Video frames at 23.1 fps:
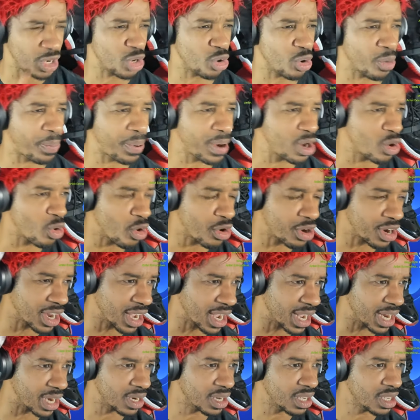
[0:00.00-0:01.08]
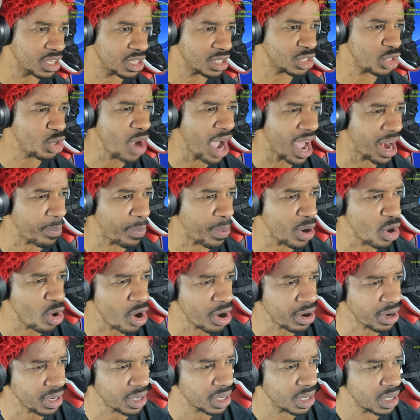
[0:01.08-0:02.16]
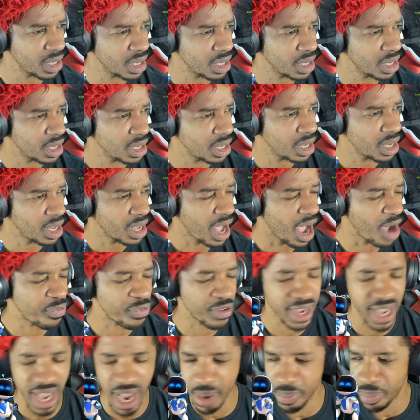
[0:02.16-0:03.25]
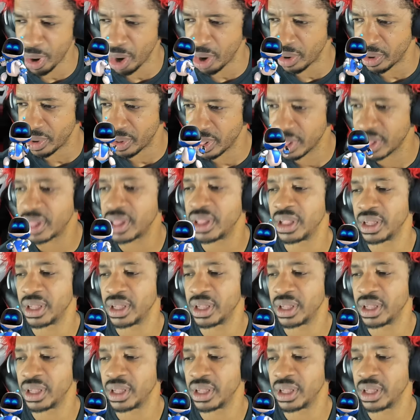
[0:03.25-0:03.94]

you were pre-ordering it. You got it pre-ordered? I forget. Oh yeah, I got.